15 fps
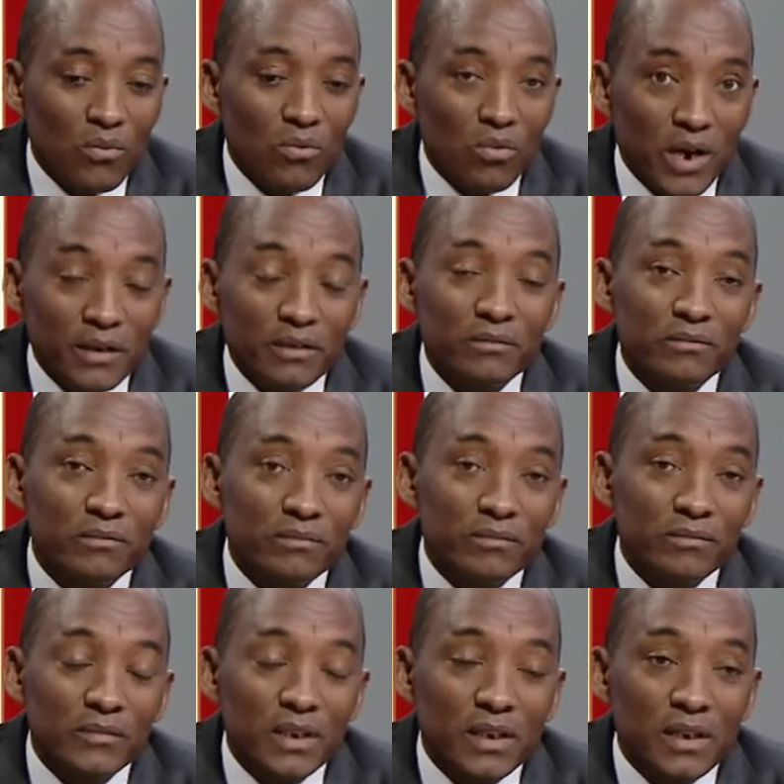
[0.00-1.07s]
One
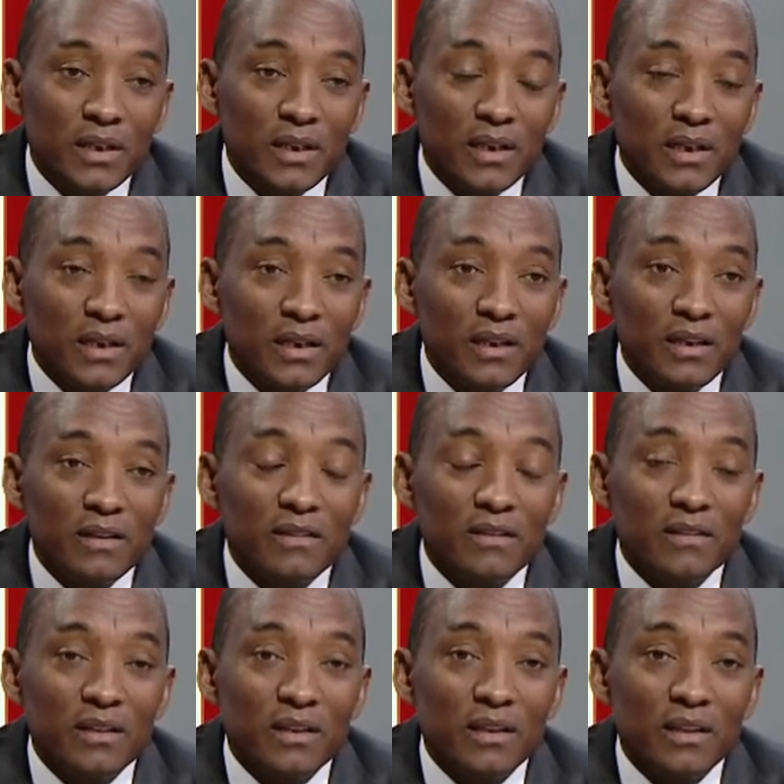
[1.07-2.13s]

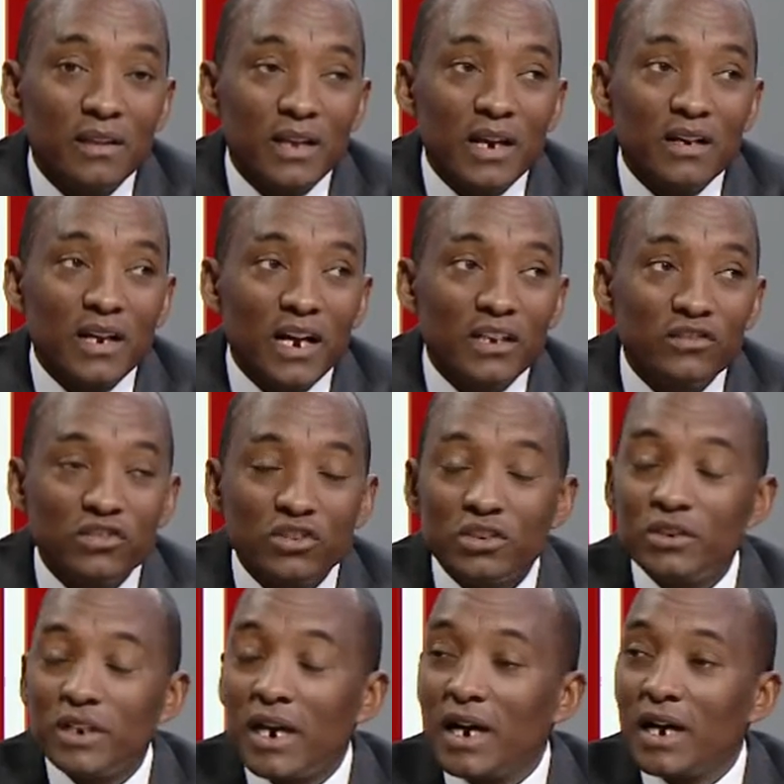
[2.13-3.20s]
is that
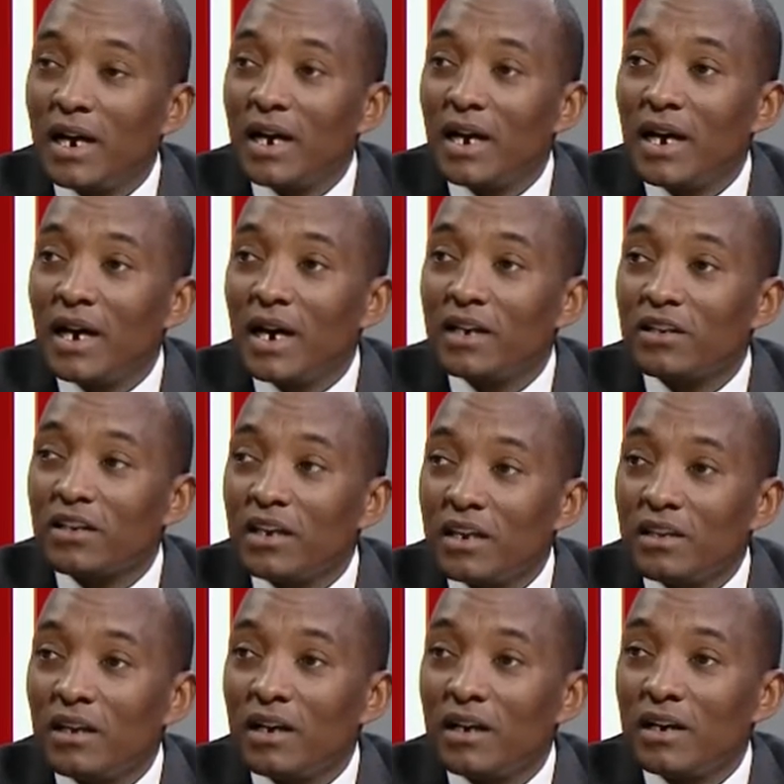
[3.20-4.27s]
Algeria and
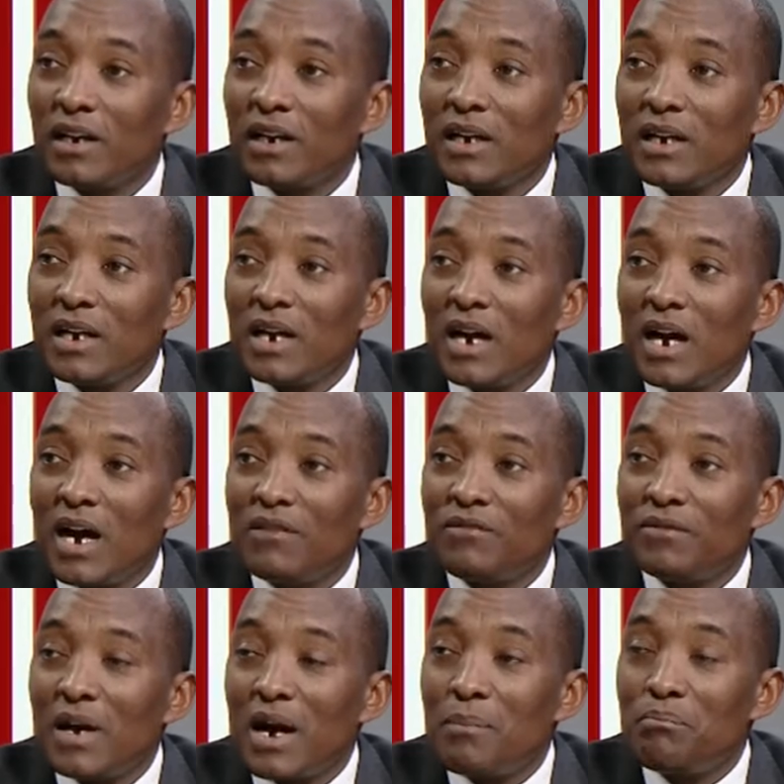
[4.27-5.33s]
Kenya
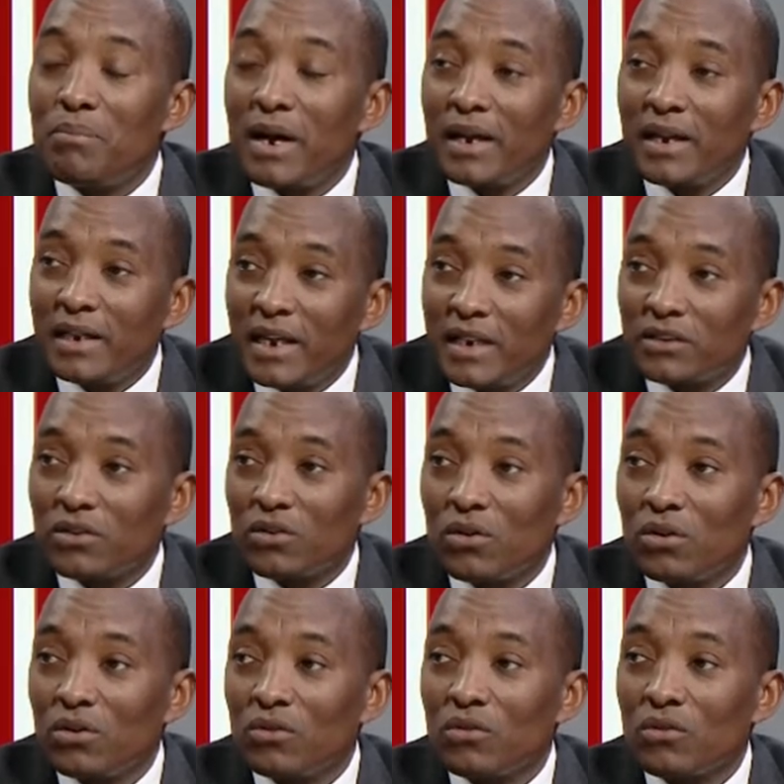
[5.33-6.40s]
have a
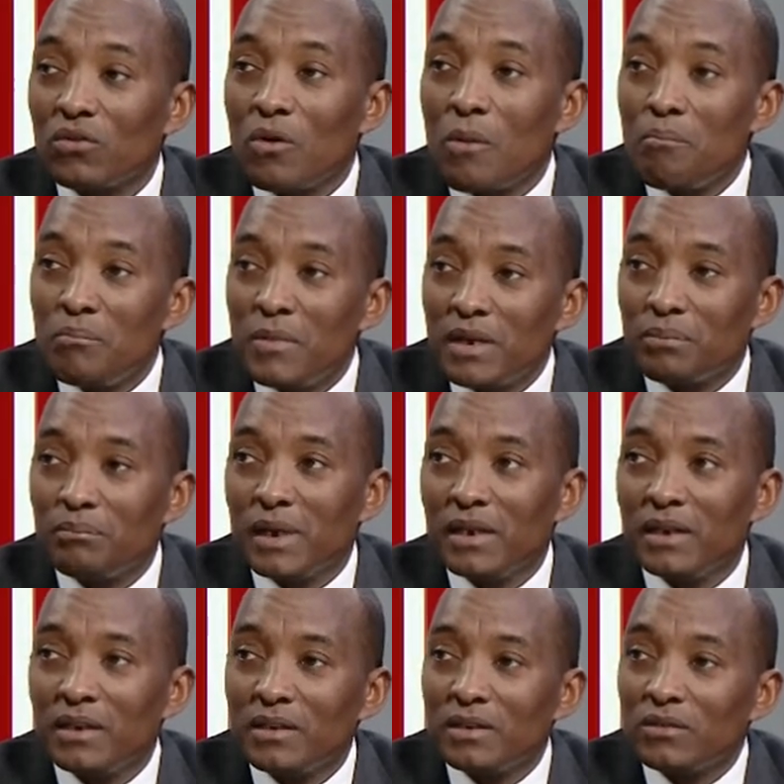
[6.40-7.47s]
bilateral commitment
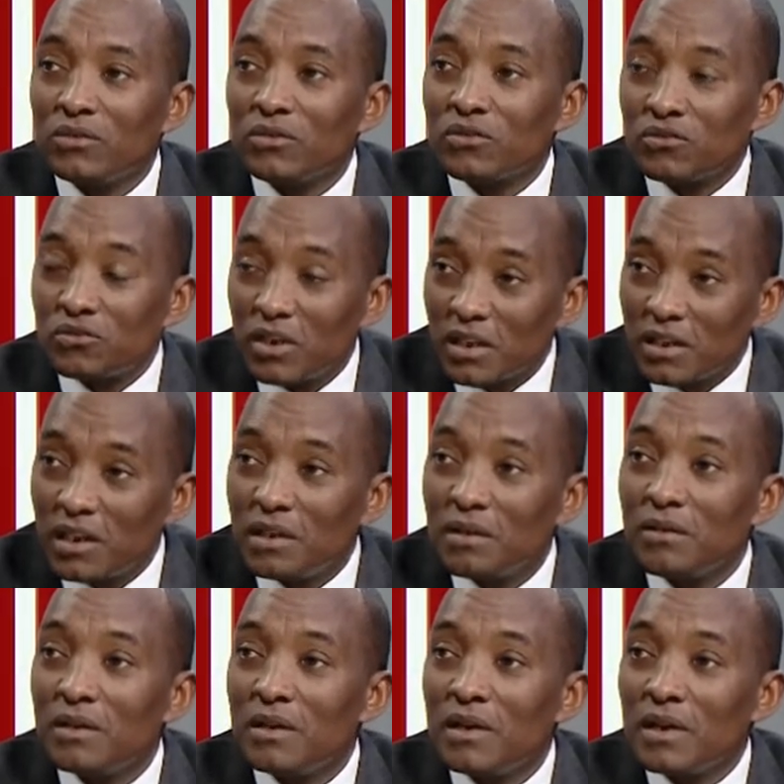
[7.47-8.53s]
to strengthen
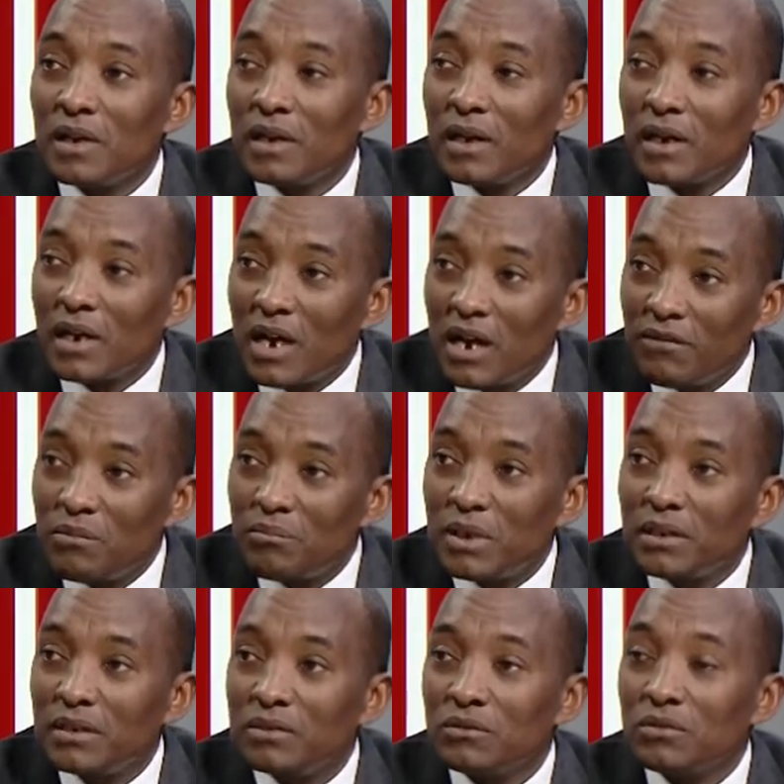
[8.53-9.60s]

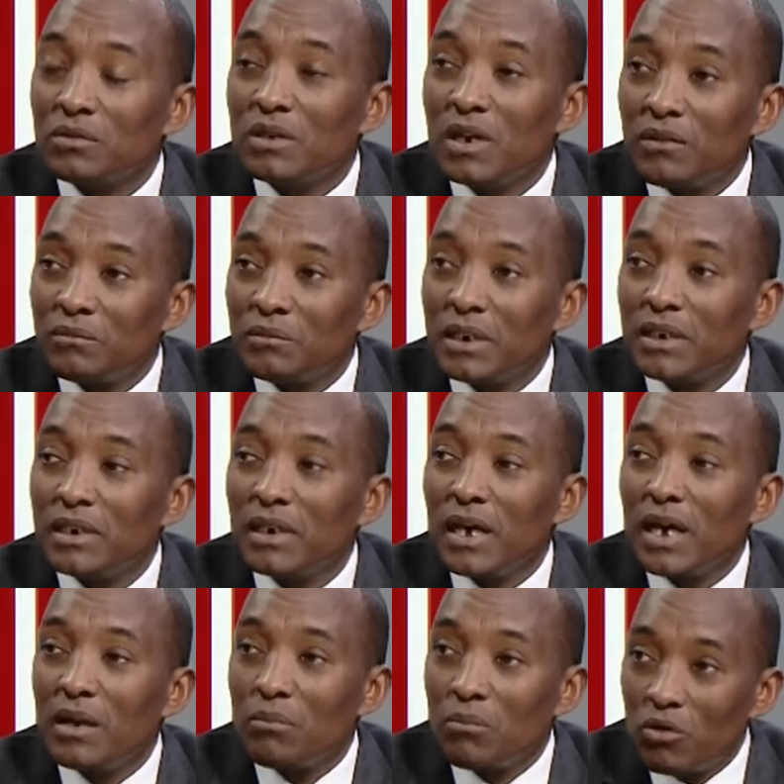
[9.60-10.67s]
government-to-government
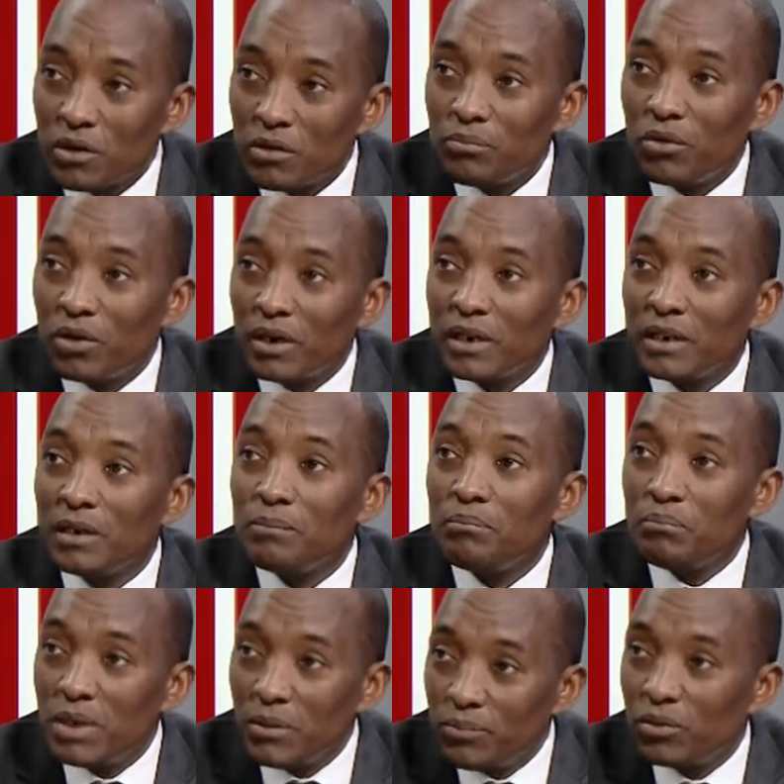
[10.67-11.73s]
and, more importantly,
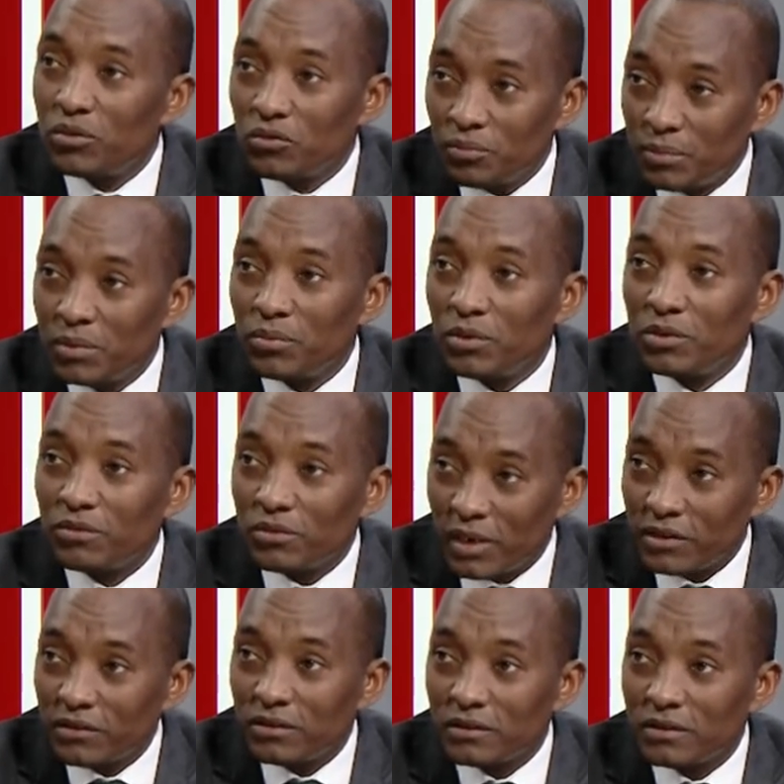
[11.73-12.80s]
people-to-people
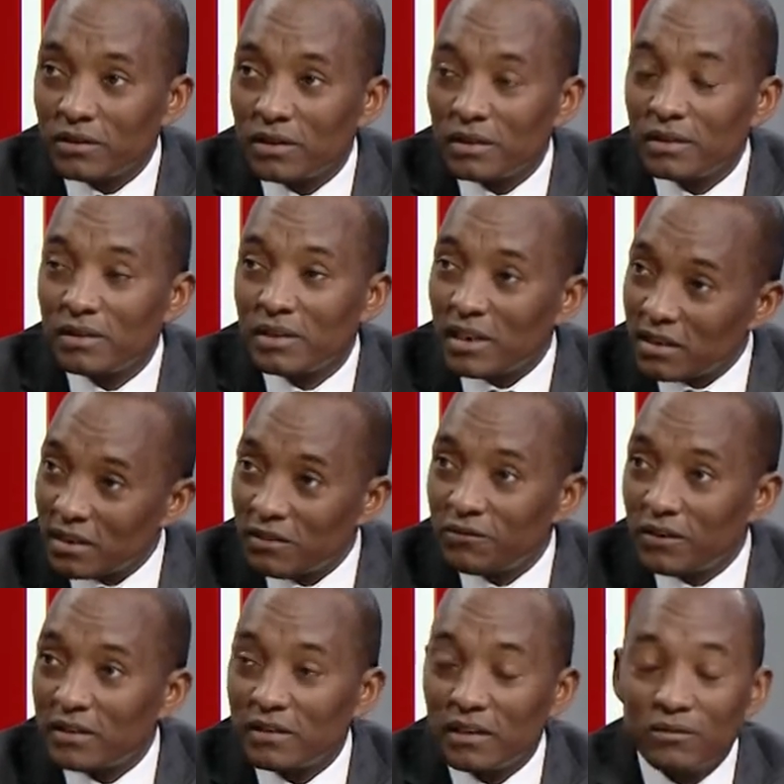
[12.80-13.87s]
relations. That is the
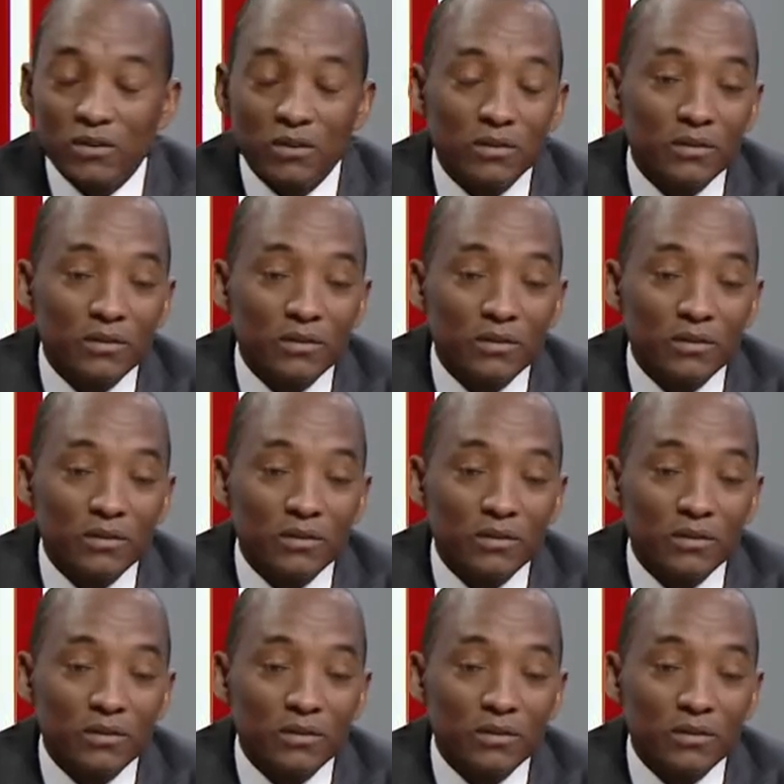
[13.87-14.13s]
first level.